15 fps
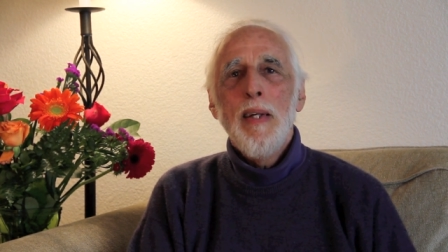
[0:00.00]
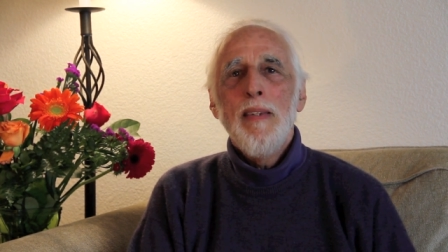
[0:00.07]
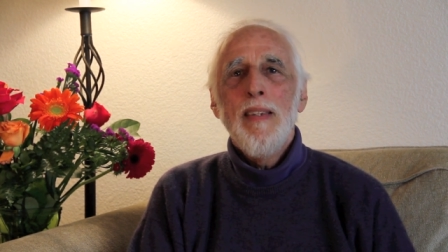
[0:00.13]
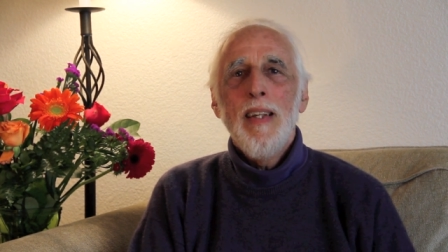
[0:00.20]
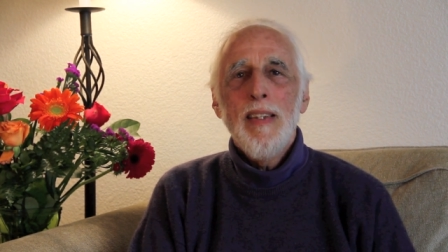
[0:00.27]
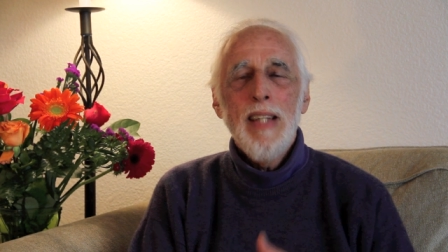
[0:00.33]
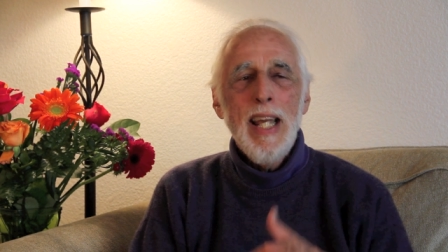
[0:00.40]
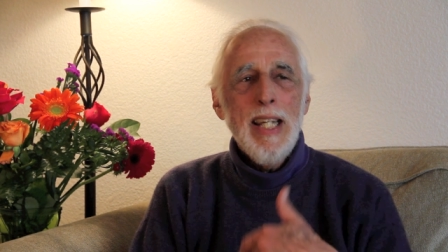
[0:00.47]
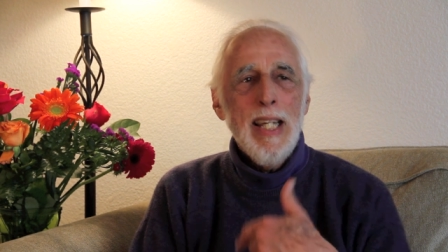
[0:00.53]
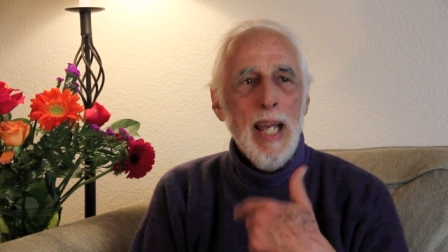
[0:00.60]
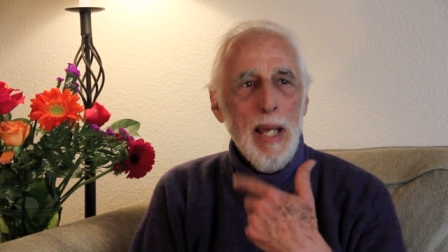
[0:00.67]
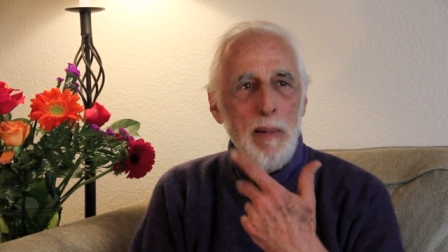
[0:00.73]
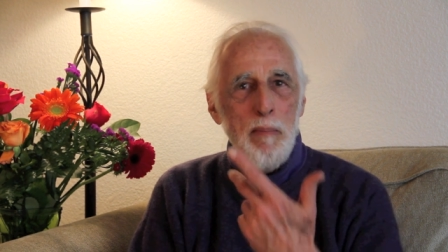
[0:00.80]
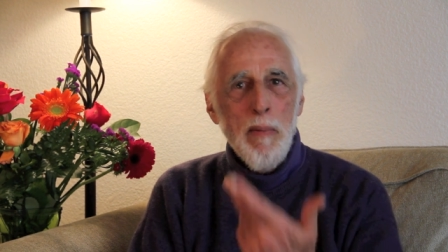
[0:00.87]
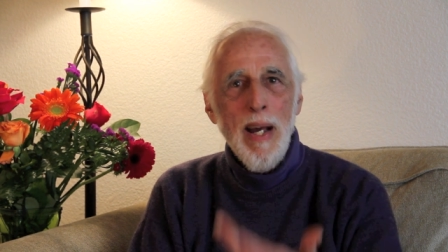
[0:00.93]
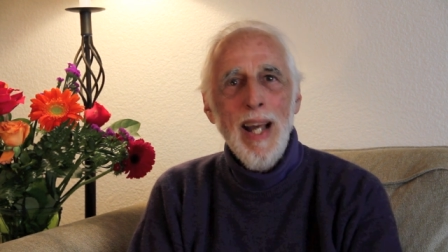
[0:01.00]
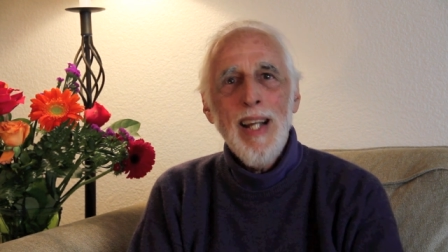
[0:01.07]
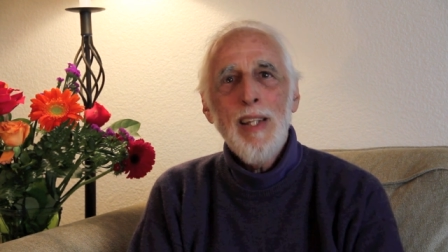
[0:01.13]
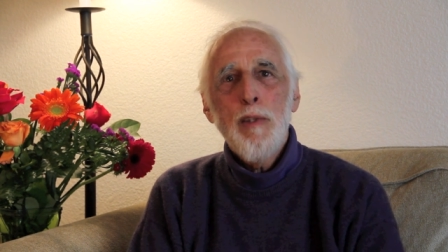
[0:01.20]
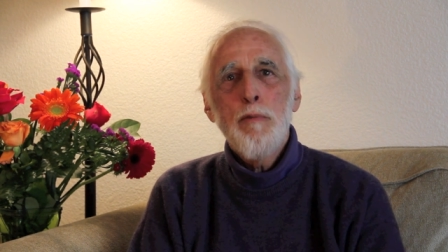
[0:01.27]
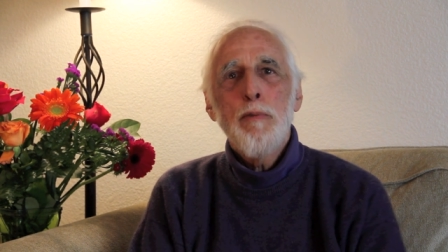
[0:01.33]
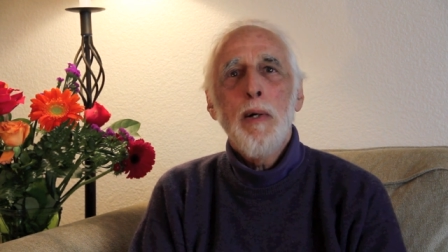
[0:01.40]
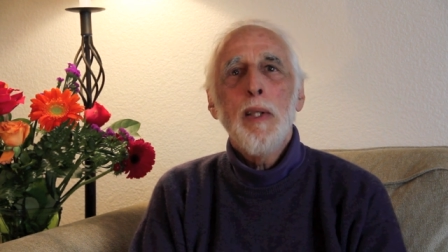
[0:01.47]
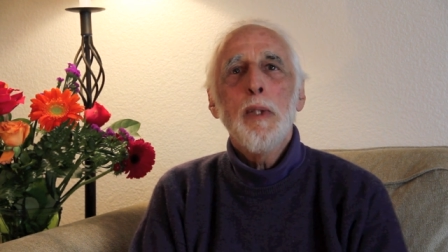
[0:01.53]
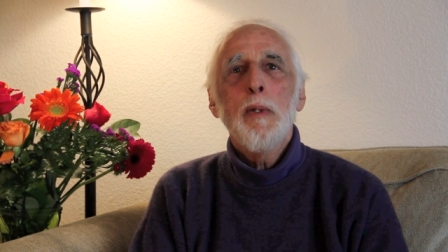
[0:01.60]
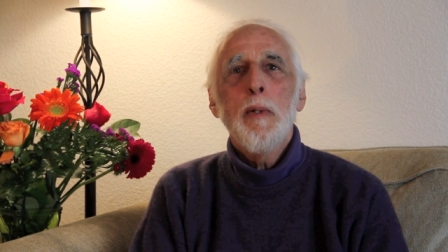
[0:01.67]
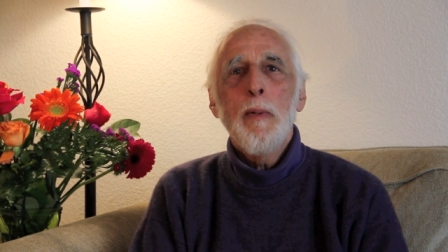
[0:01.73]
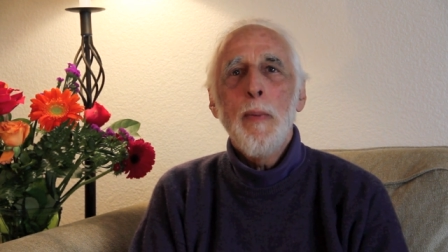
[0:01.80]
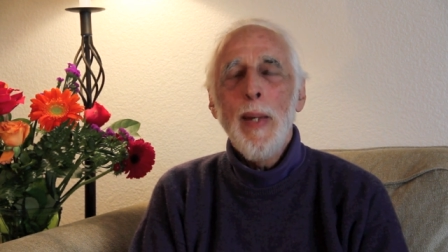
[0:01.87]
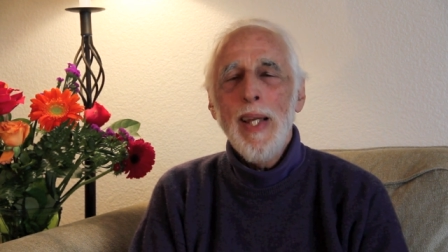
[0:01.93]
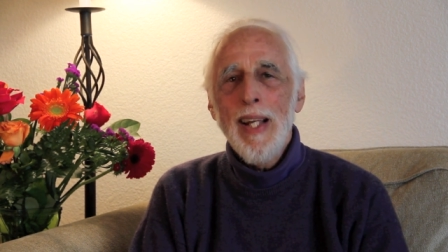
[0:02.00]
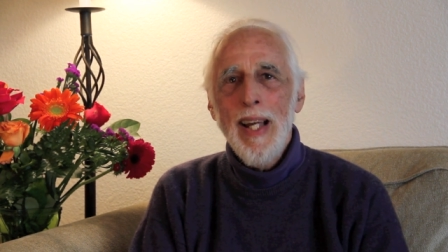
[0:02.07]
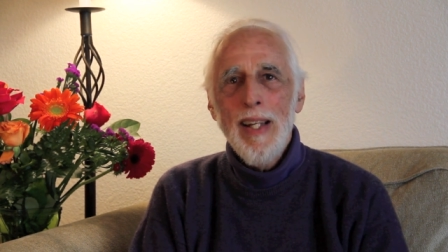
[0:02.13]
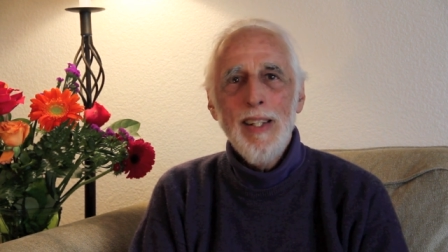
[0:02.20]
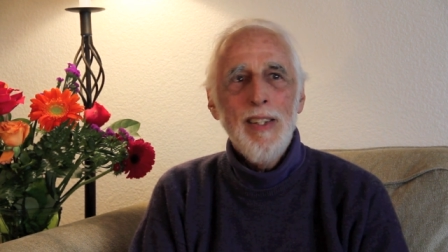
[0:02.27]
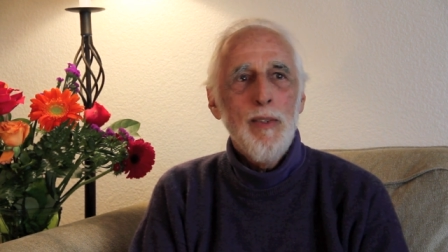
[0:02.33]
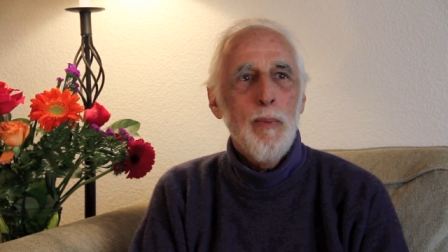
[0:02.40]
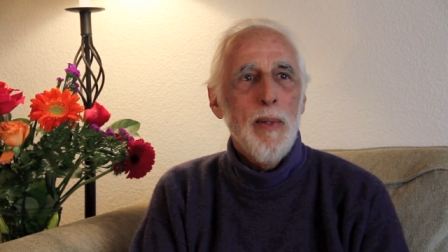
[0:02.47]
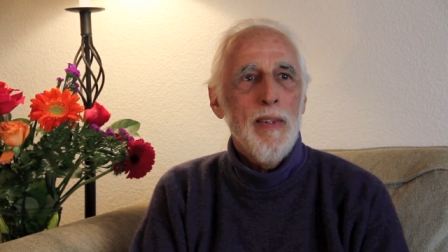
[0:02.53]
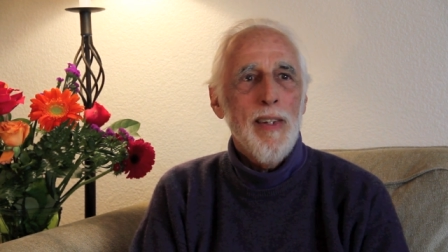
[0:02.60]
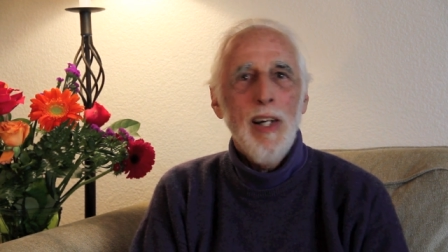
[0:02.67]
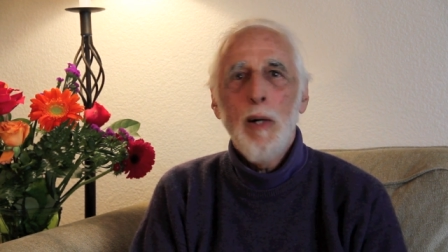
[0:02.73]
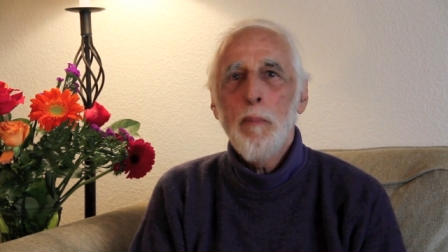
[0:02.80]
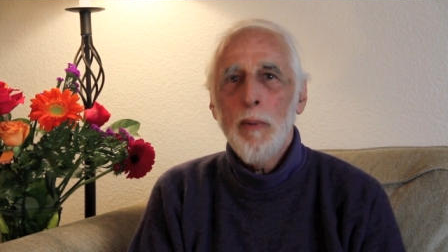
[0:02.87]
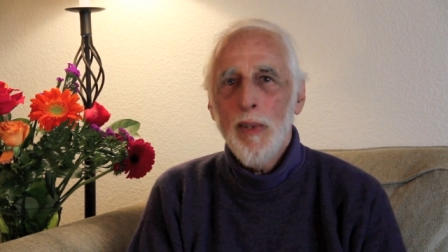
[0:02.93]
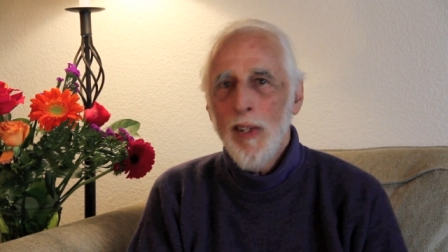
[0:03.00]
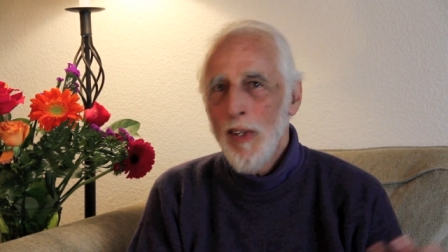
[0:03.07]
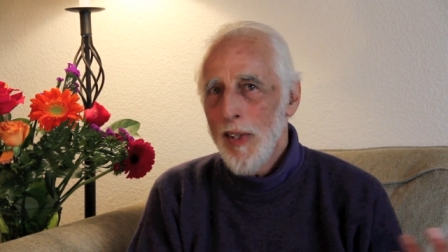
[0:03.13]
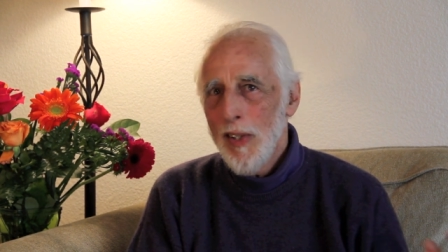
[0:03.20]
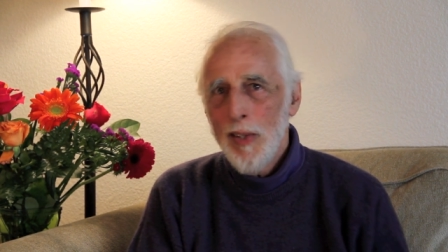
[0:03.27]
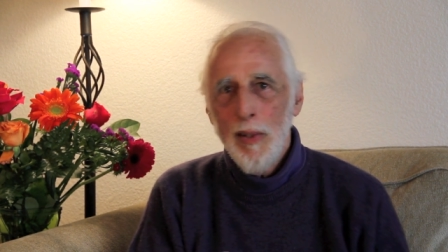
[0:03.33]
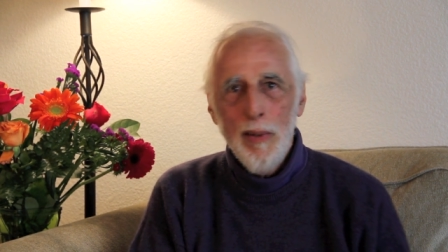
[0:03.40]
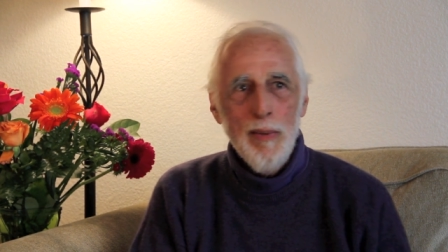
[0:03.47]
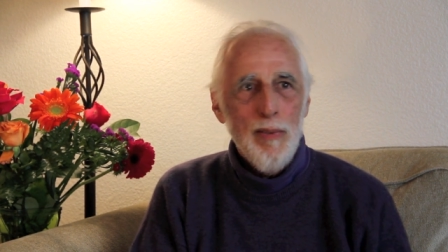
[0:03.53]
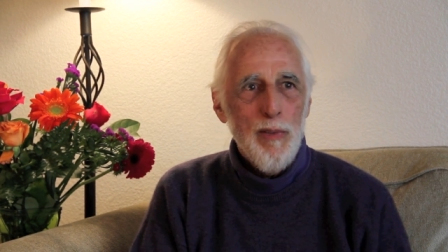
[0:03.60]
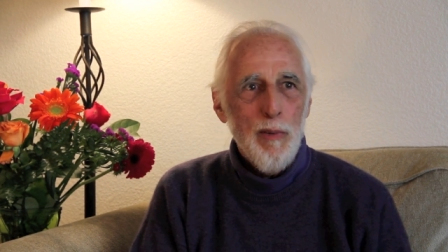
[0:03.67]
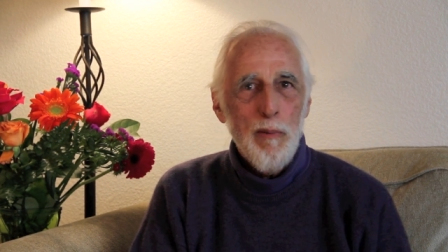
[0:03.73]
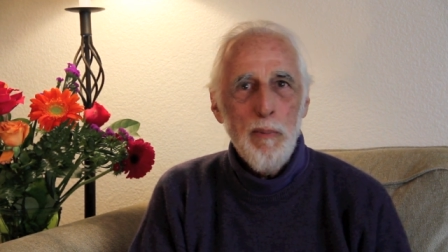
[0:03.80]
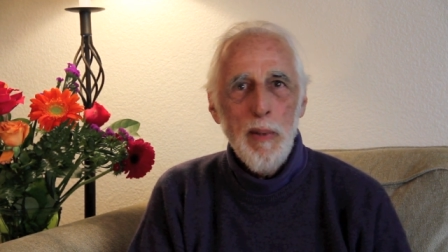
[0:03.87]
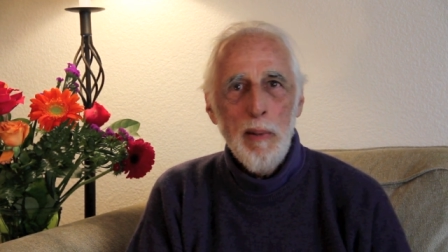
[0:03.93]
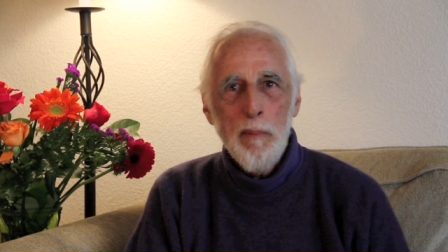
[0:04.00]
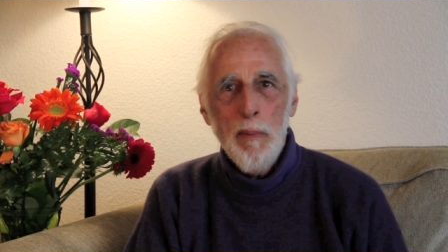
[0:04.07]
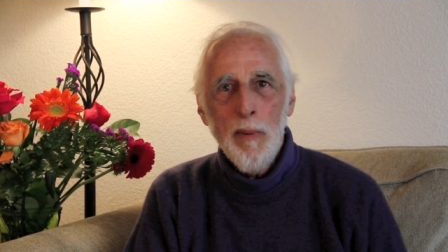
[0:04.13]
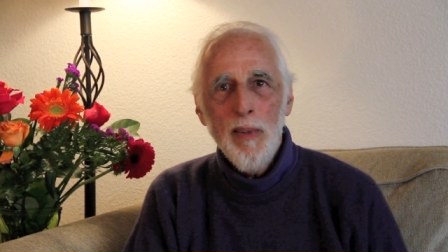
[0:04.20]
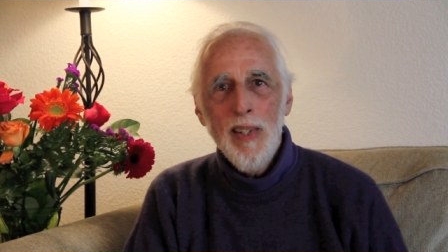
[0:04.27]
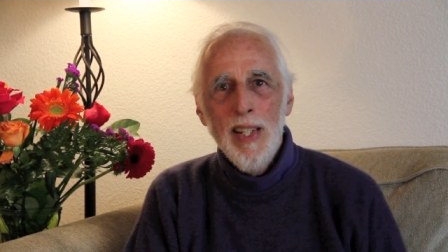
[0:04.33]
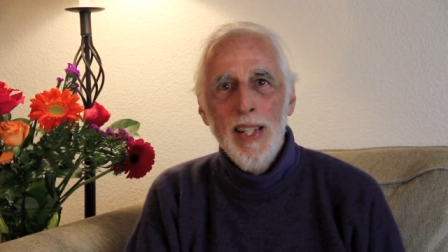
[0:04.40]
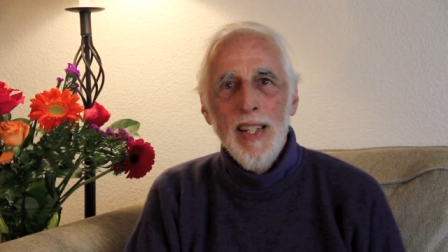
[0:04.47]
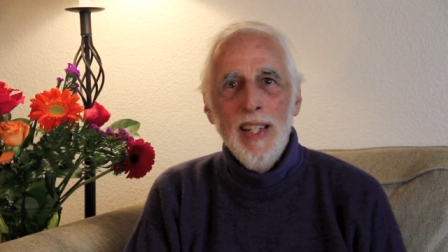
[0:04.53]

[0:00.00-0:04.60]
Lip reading: and then they came back the following weekend with a couple carloads of people.